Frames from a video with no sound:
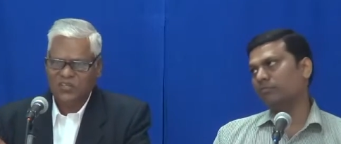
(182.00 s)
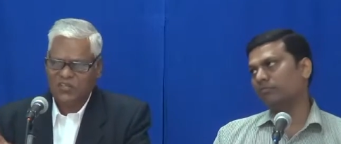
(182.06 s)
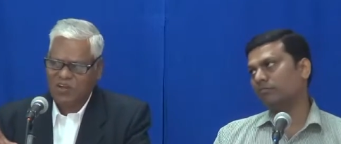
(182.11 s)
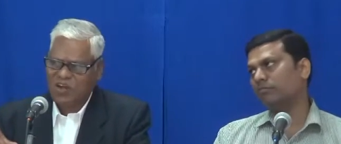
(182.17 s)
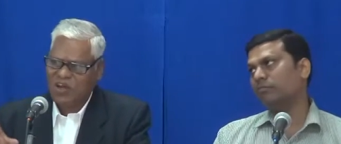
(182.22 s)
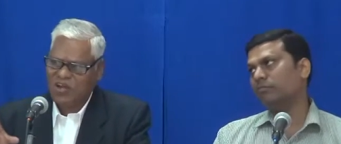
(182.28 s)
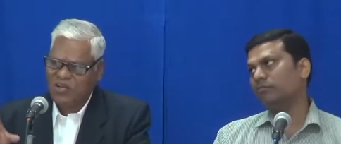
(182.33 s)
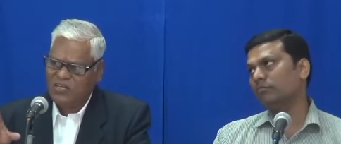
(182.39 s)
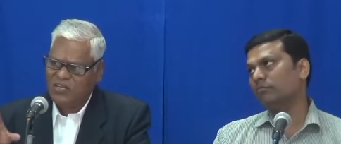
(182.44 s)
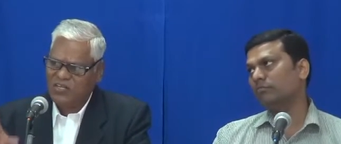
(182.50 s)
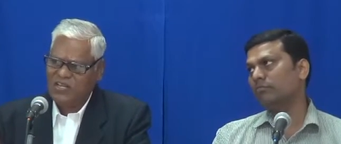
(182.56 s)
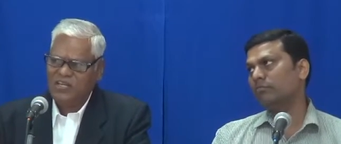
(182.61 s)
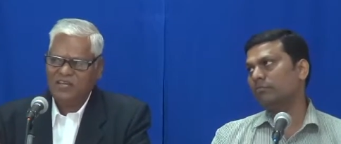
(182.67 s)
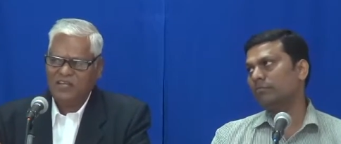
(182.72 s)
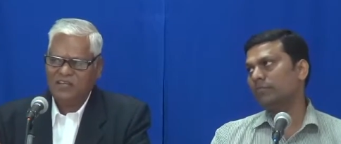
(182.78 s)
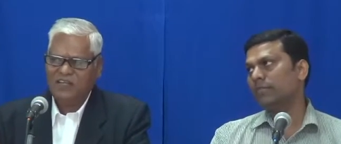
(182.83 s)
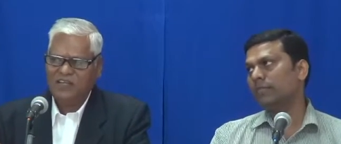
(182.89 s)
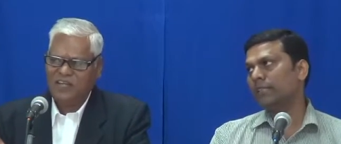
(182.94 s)
Speaker 1: God
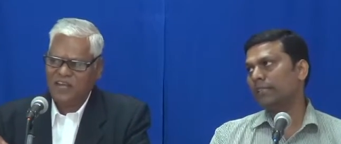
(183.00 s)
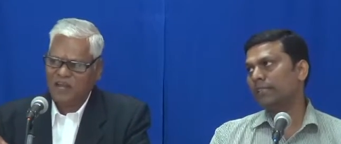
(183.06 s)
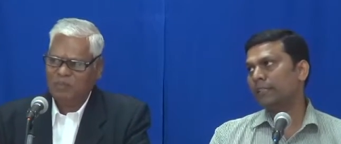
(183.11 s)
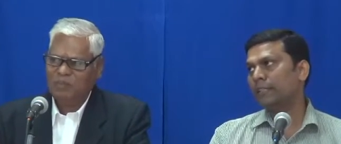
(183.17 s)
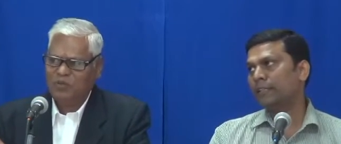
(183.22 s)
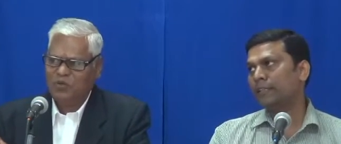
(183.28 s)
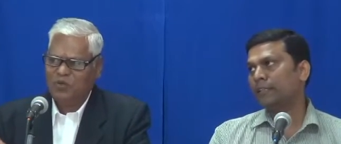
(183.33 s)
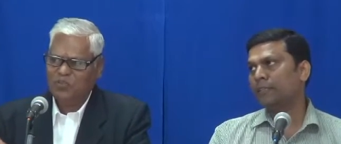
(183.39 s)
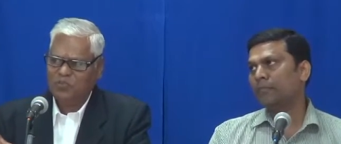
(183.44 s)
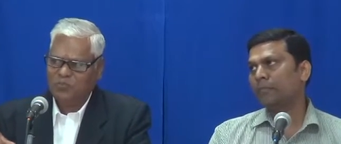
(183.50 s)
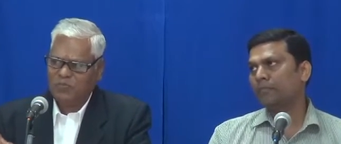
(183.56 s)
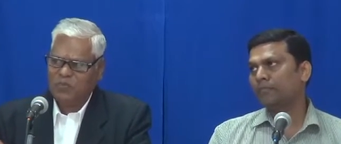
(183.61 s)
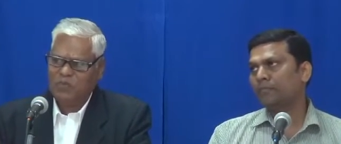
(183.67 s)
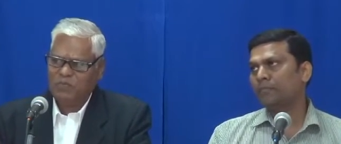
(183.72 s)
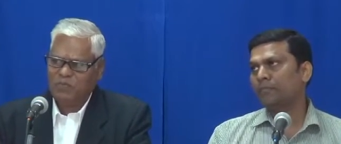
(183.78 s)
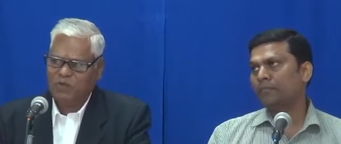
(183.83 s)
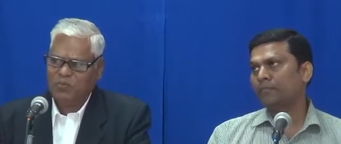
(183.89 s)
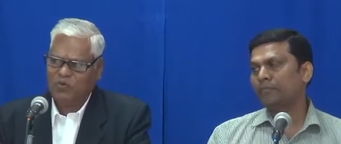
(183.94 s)
did help those
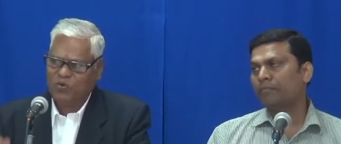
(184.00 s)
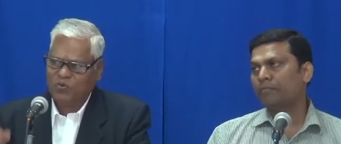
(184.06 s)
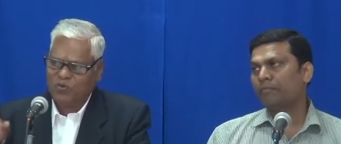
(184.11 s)
people who